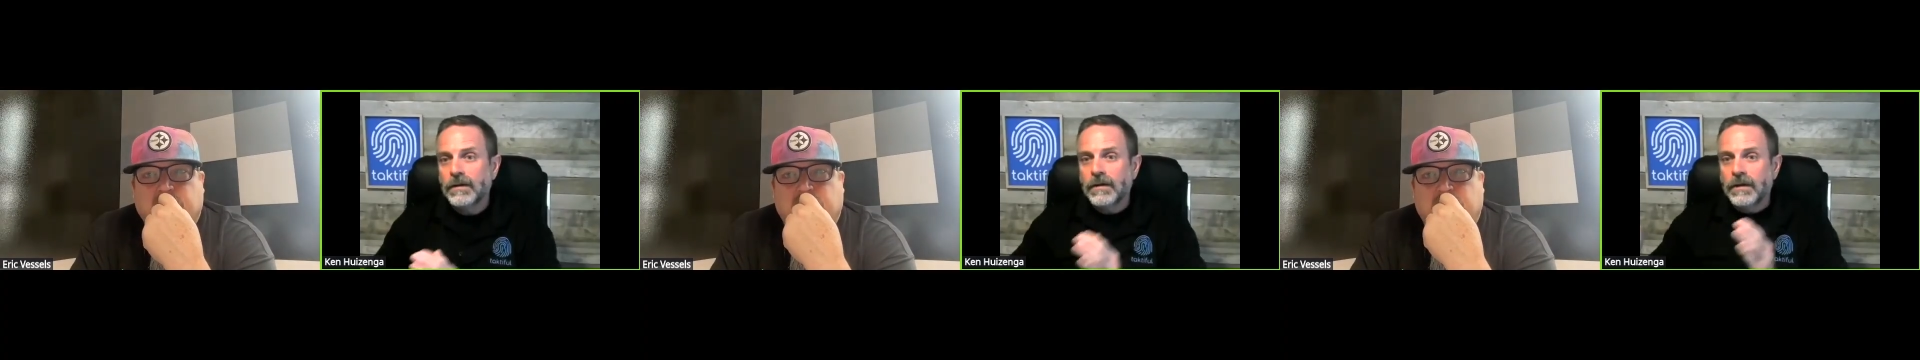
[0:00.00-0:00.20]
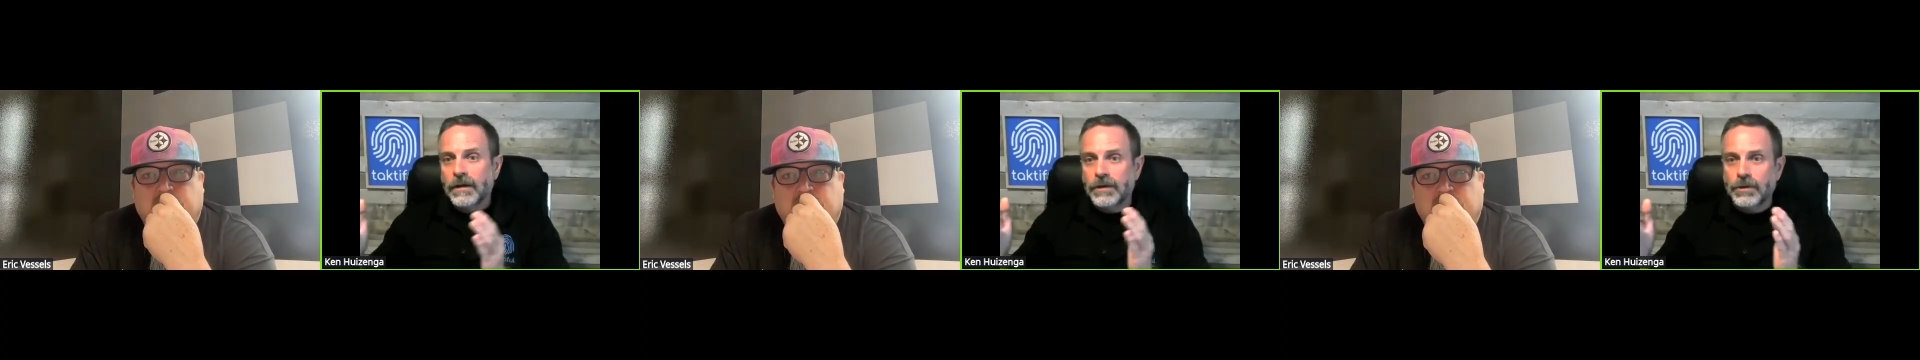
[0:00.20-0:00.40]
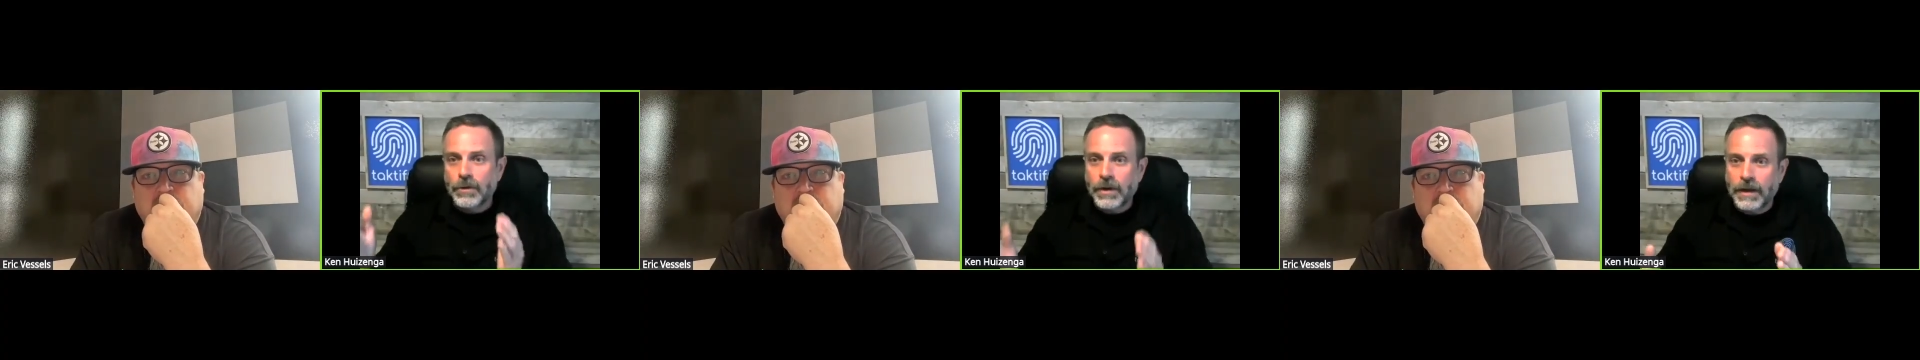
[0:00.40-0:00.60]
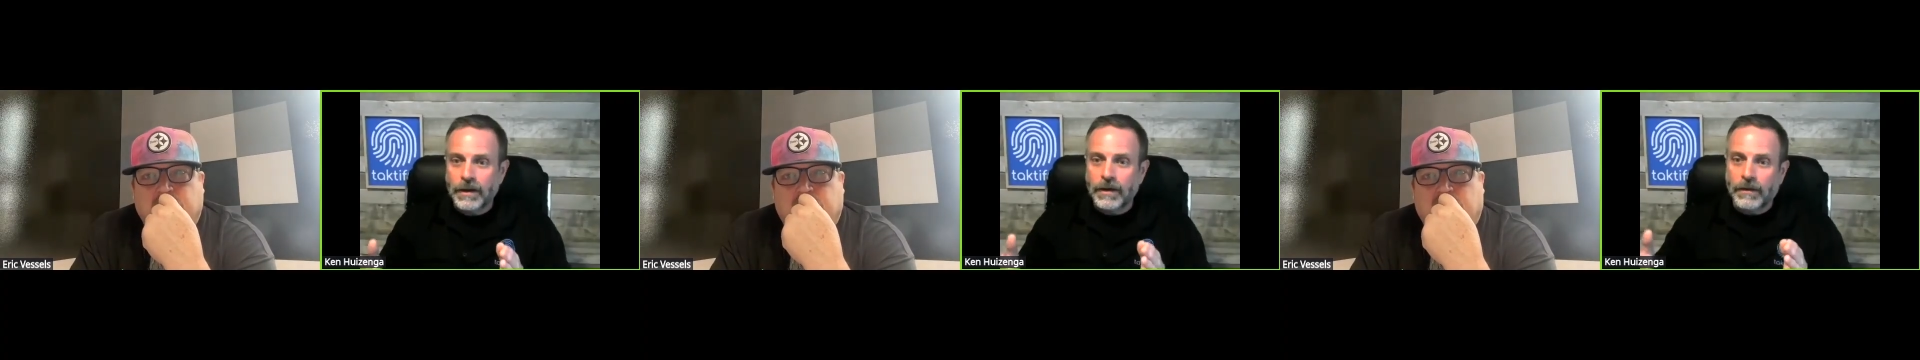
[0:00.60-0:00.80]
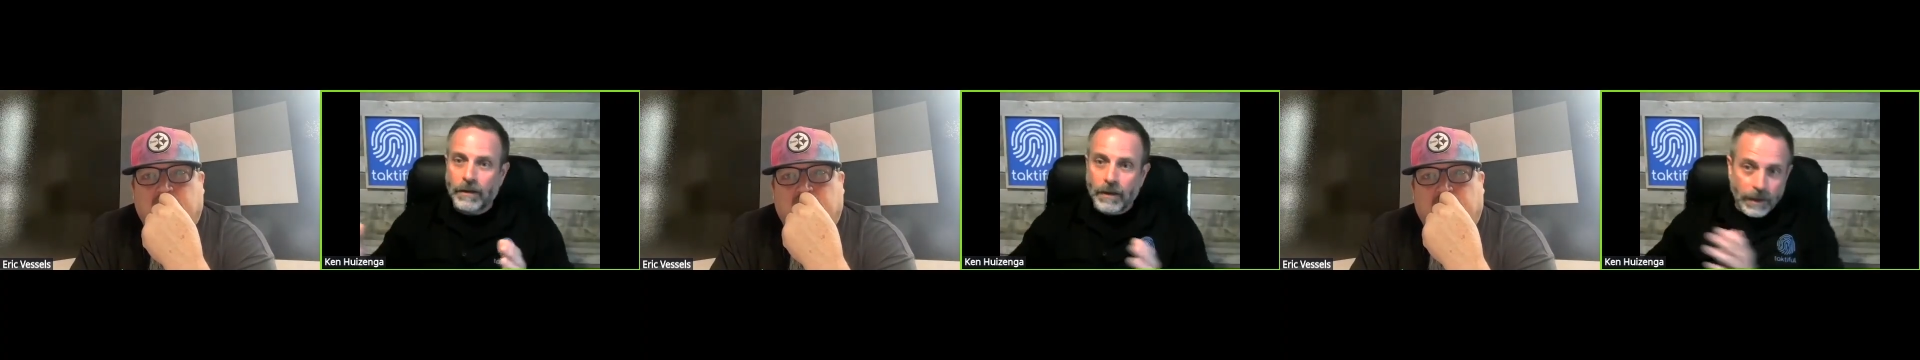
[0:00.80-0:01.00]
you
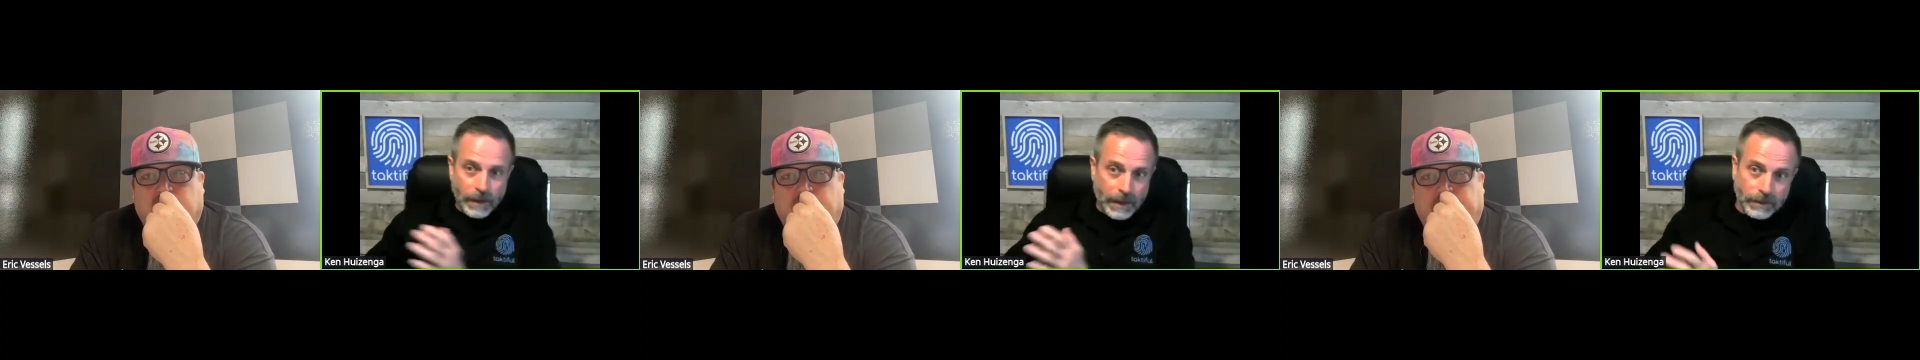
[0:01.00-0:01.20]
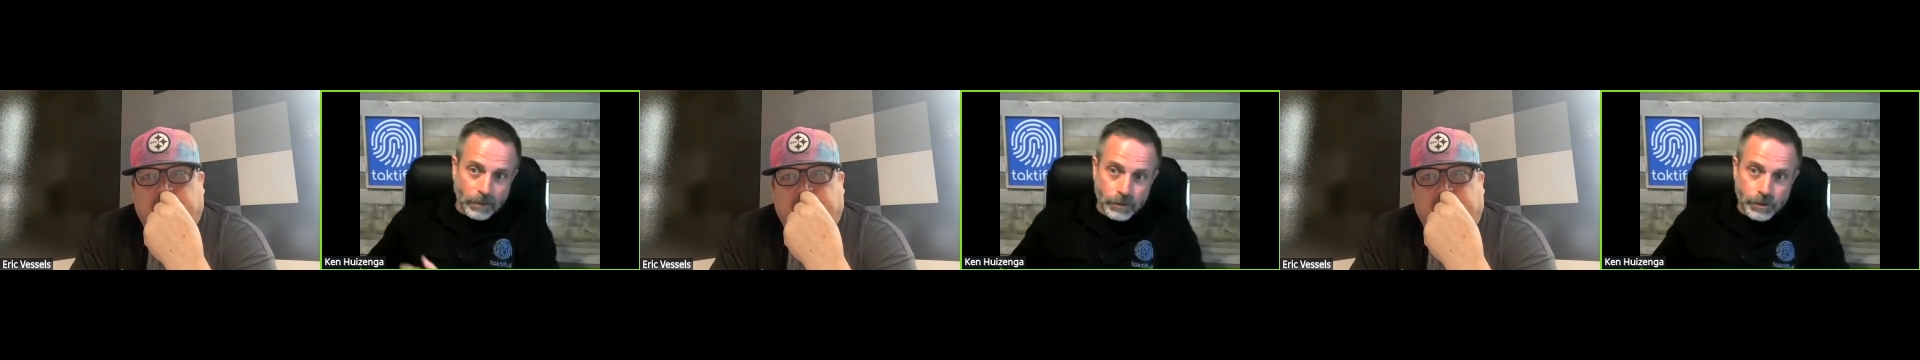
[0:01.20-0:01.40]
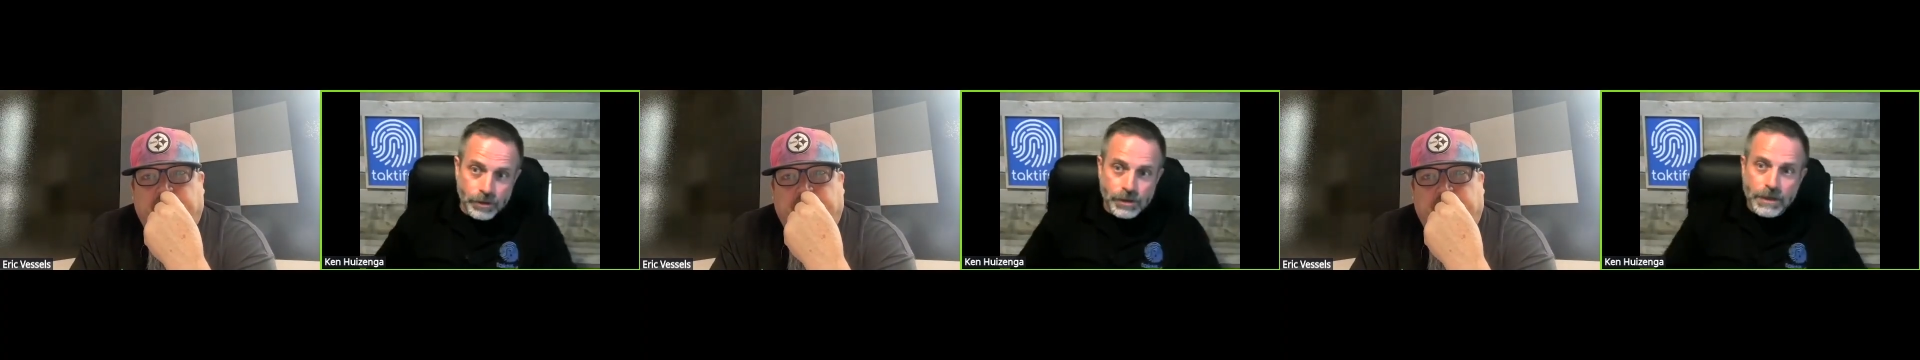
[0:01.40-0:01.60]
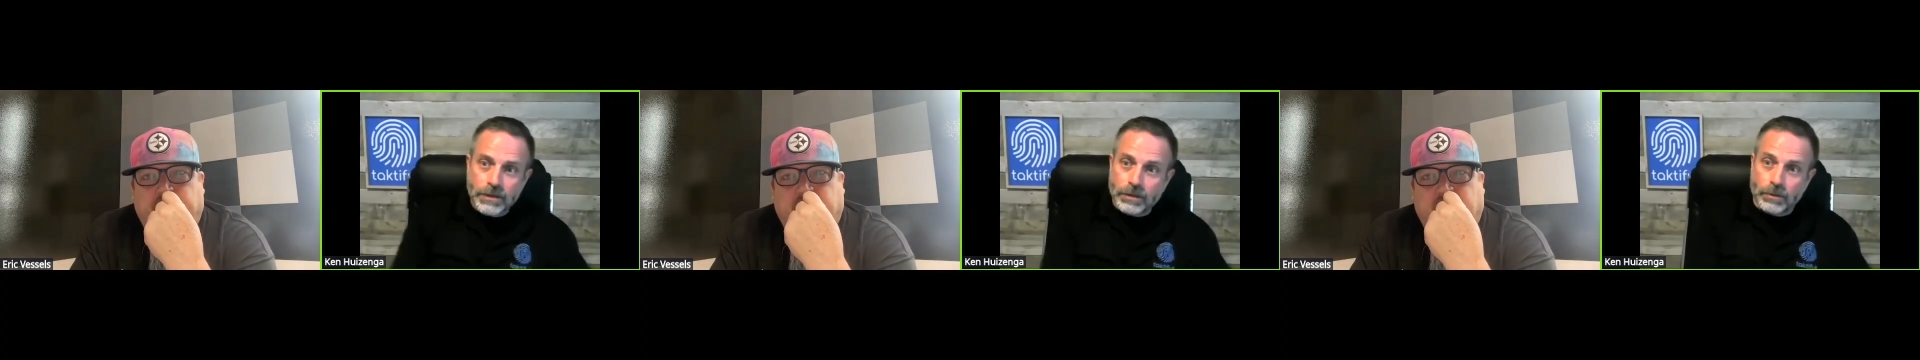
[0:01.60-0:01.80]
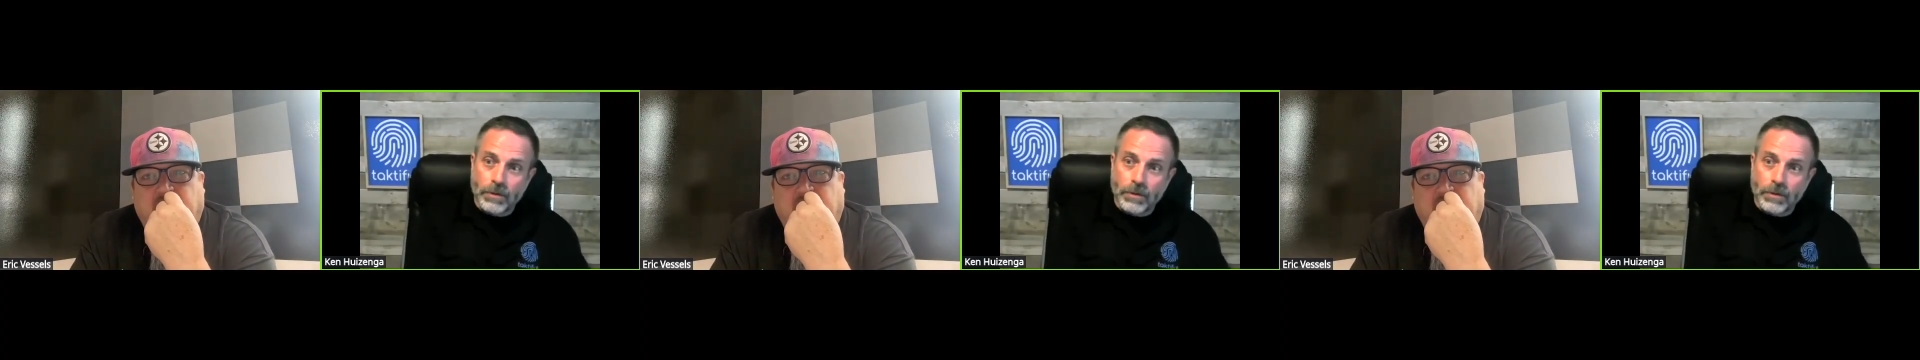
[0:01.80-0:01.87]
can get those sheets